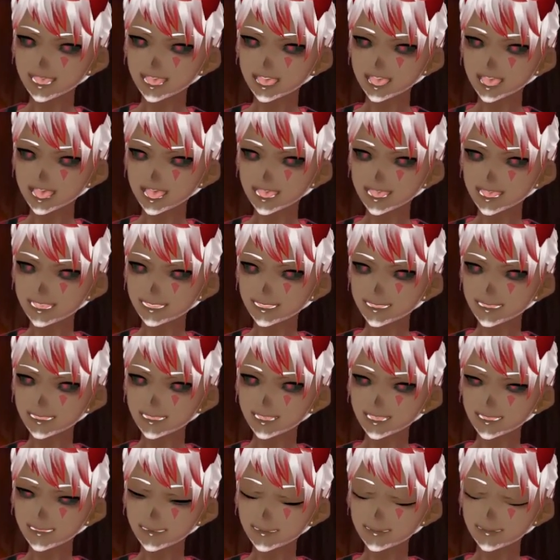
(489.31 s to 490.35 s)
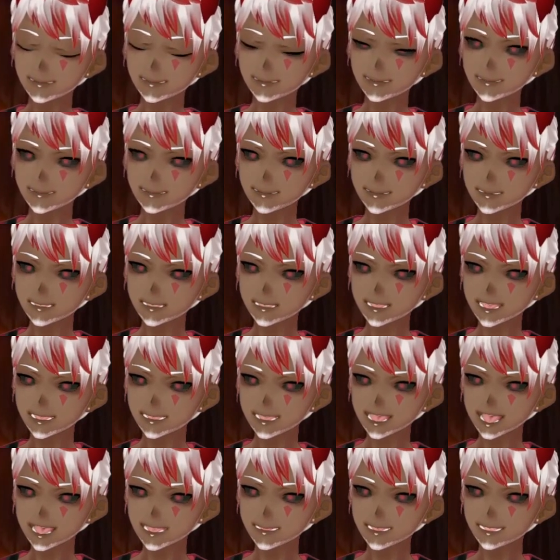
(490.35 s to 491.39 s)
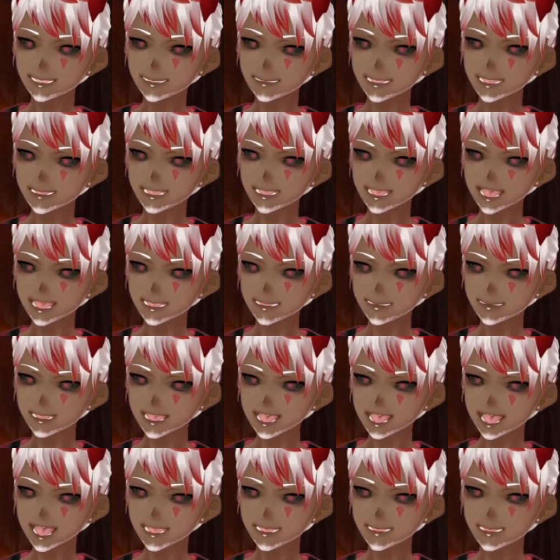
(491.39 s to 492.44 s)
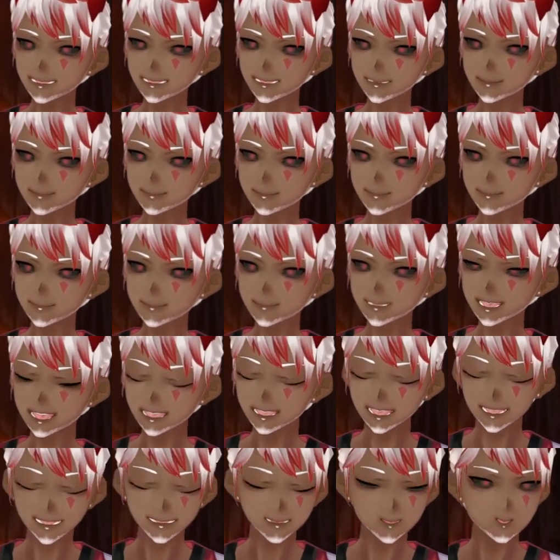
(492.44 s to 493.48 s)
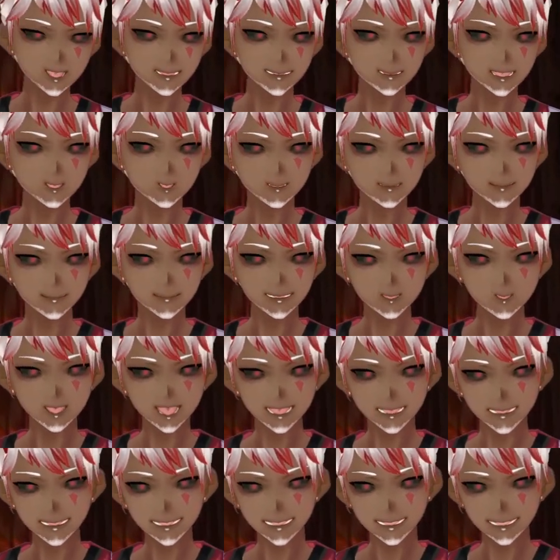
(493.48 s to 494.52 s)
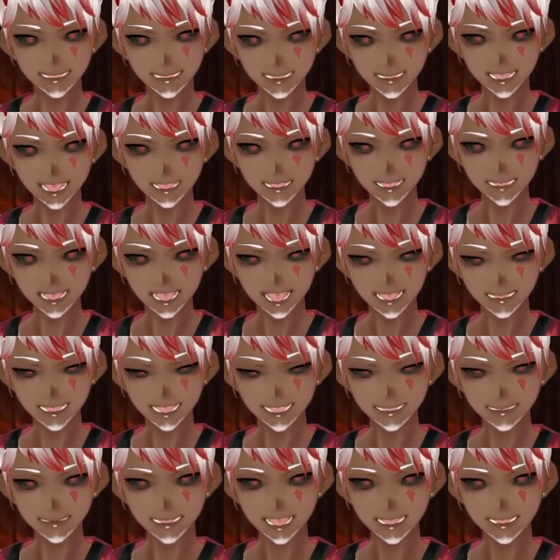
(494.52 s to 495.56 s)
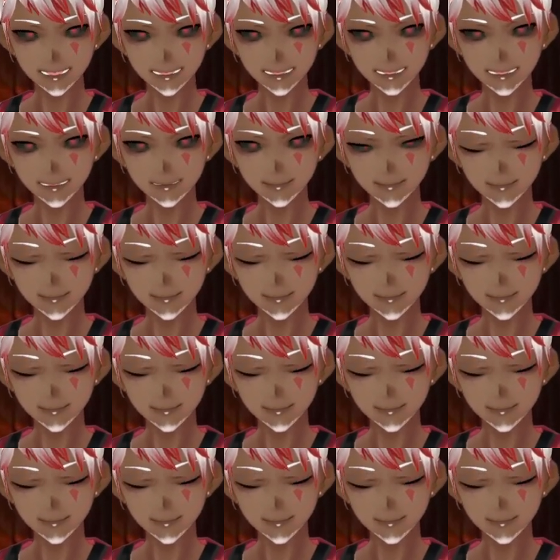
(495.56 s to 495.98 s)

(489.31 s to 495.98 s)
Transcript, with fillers: I had this realization as a child, and this was one hell of a realization